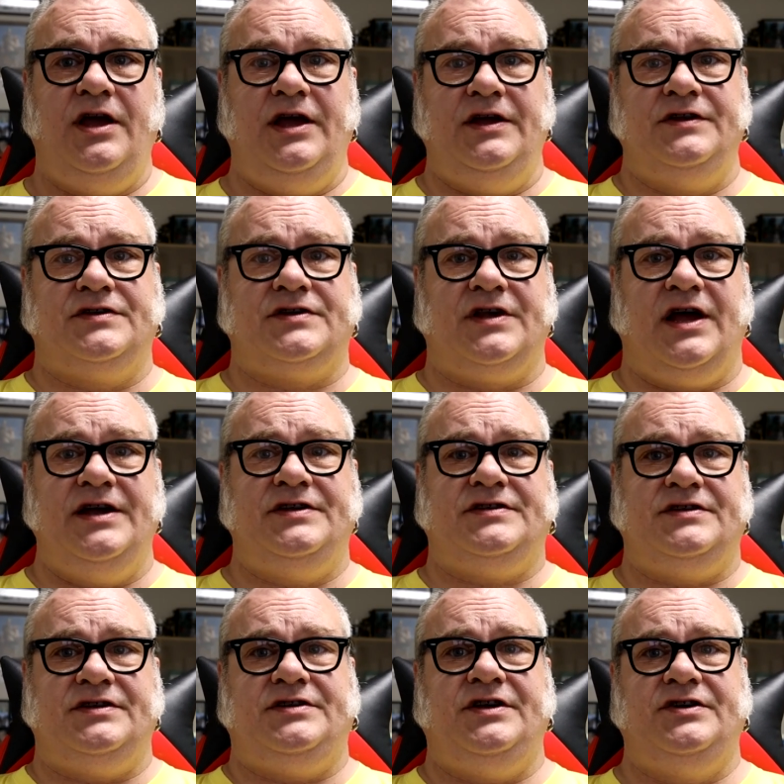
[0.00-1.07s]
and
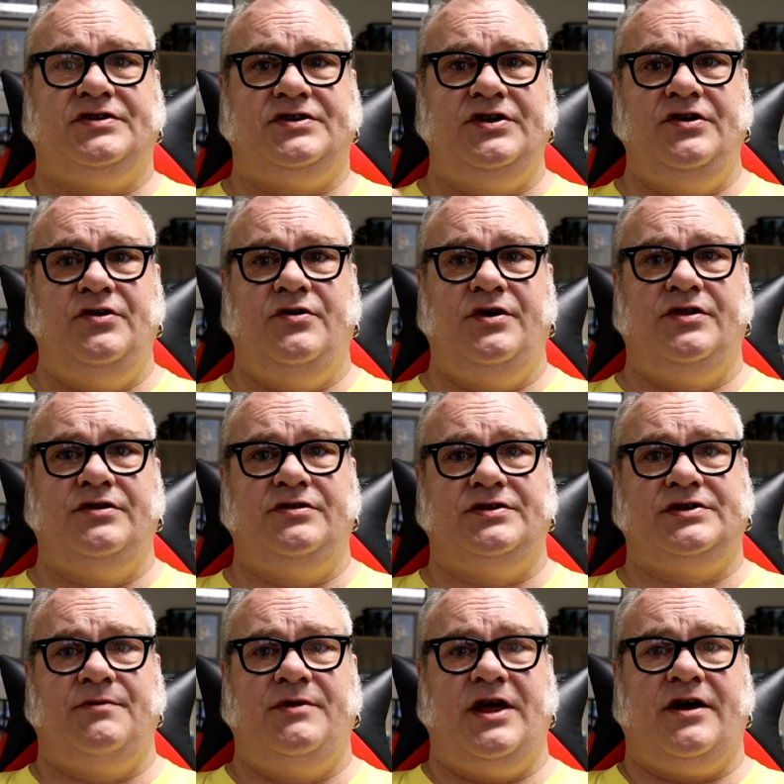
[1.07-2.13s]
slice the tissue
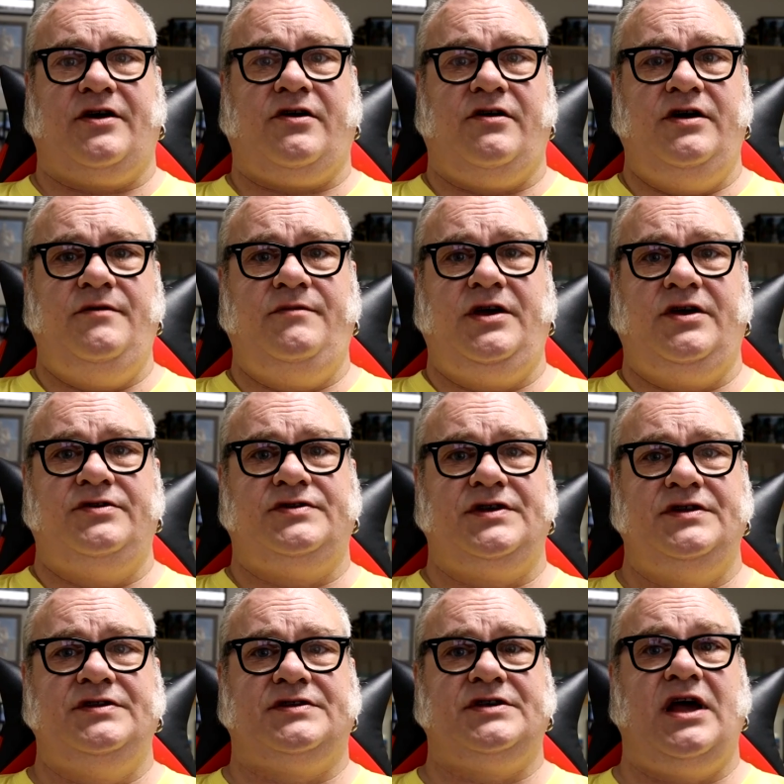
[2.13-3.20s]
and some of that cream goes
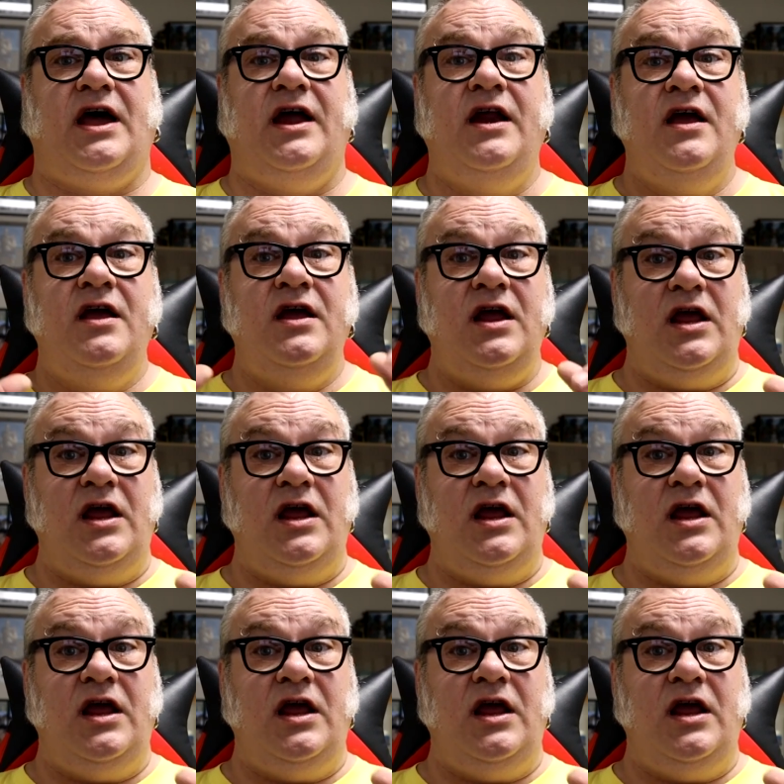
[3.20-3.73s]
inside,